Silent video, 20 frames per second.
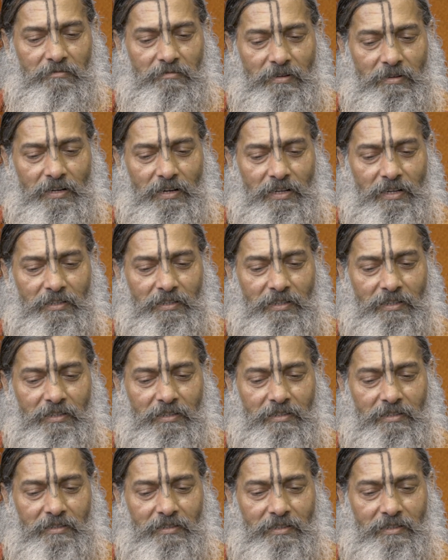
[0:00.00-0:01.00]
Well, I
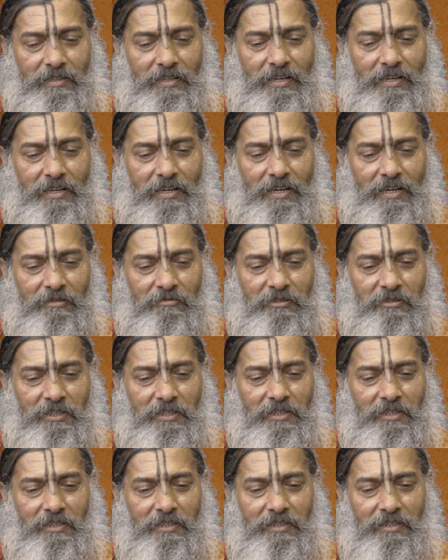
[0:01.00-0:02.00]
think
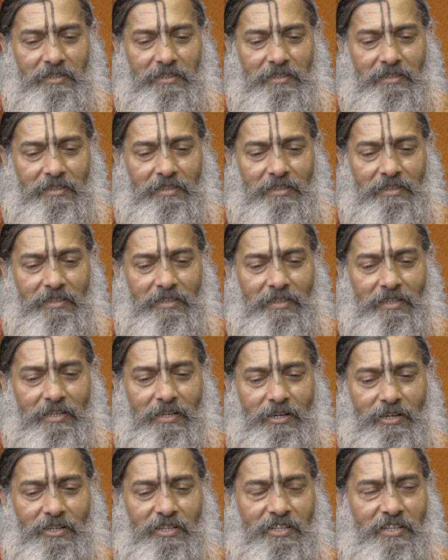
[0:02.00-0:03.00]
every
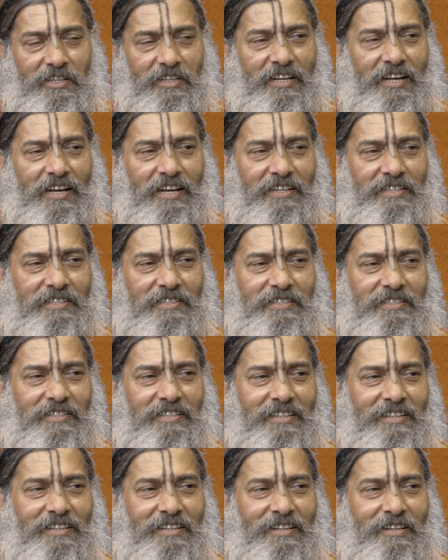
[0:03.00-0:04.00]
country has
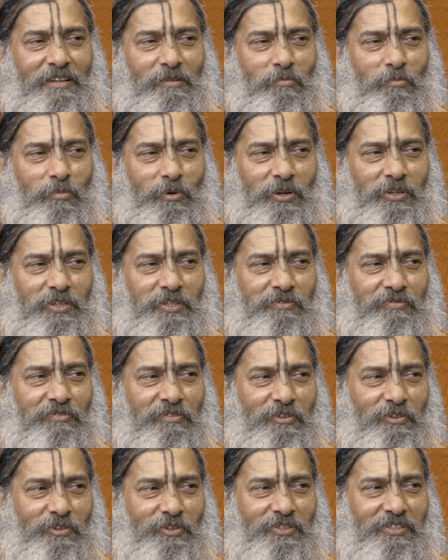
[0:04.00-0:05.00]
police
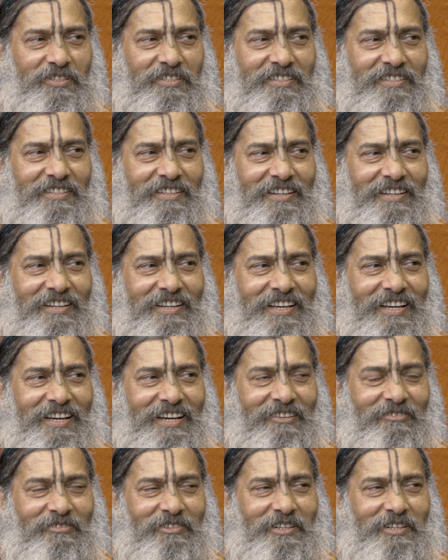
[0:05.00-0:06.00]
force,
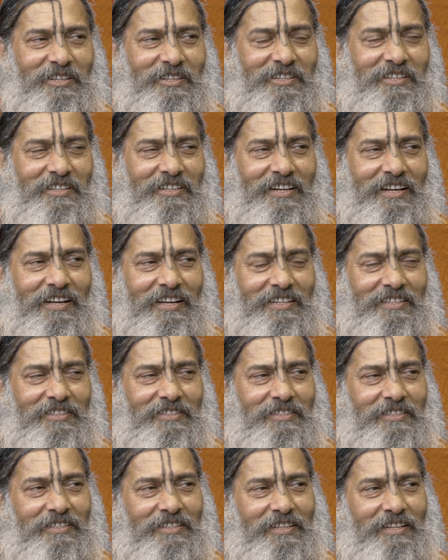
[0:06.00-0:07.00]
every country
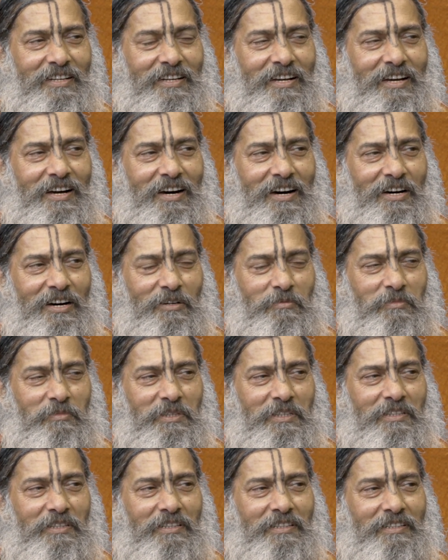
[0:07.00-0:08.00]
has
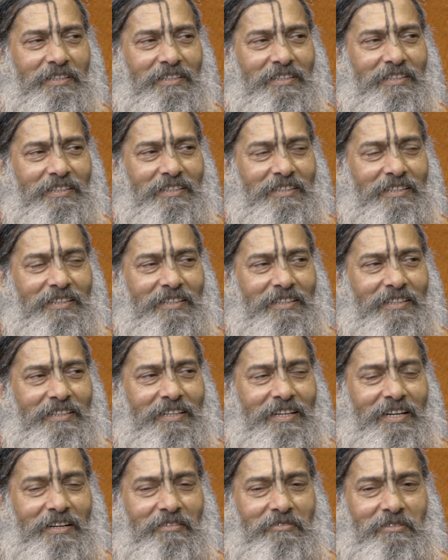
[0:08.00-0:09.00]
army,
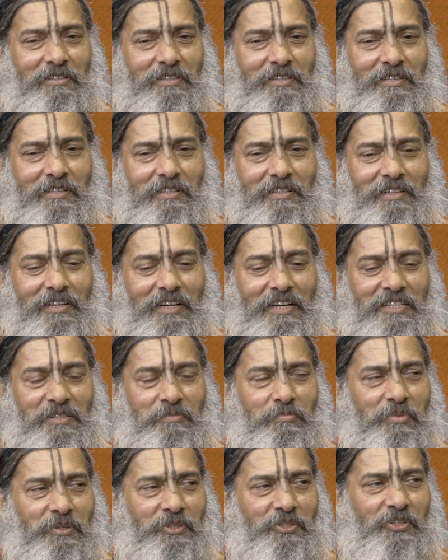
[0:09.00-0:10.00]
every country has
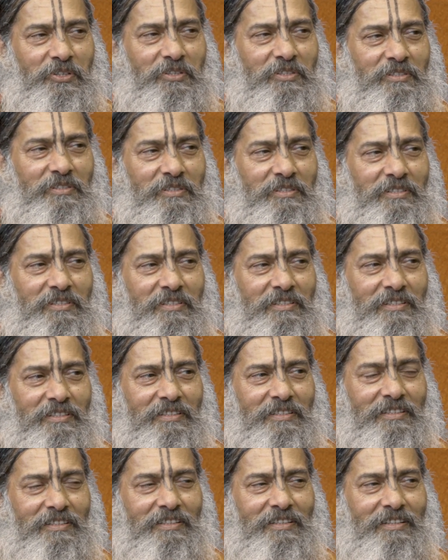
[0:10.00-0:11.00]
prisons.
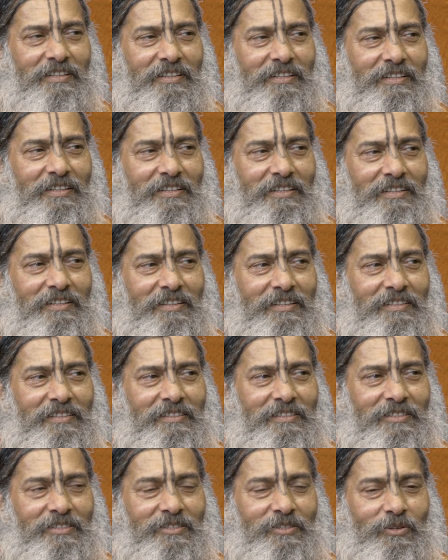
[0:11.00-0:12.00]

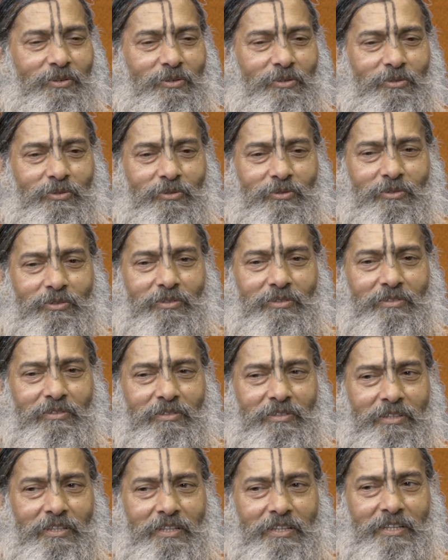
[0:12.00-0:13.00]
So
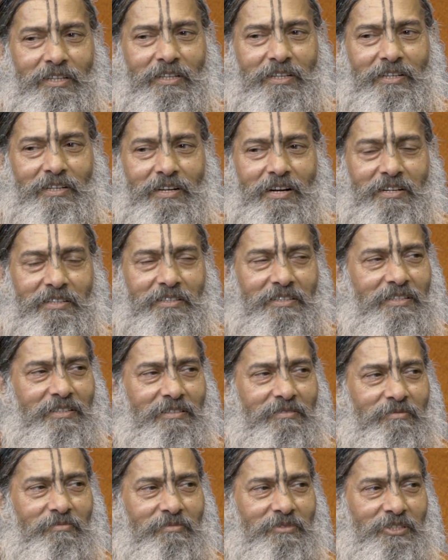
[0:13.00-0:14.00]
they are not
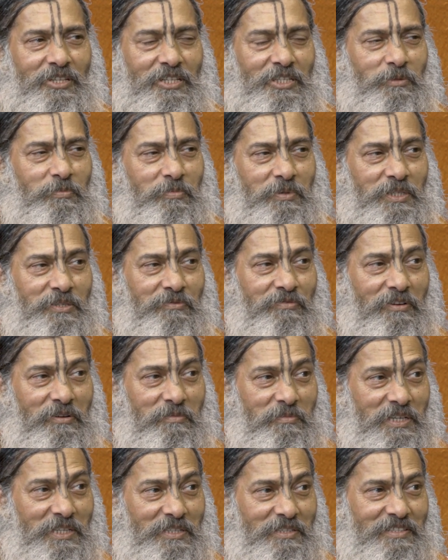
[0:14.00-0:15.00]
just peaceful
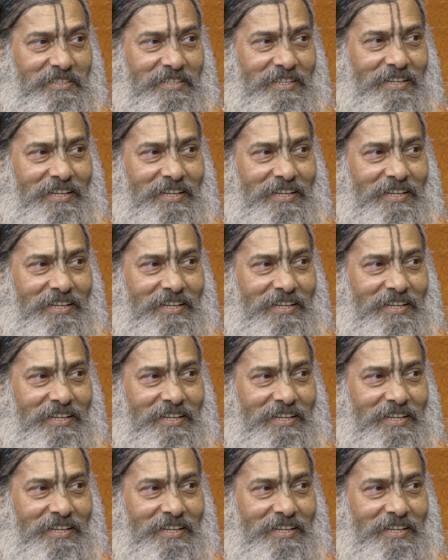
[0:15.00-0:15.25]
means.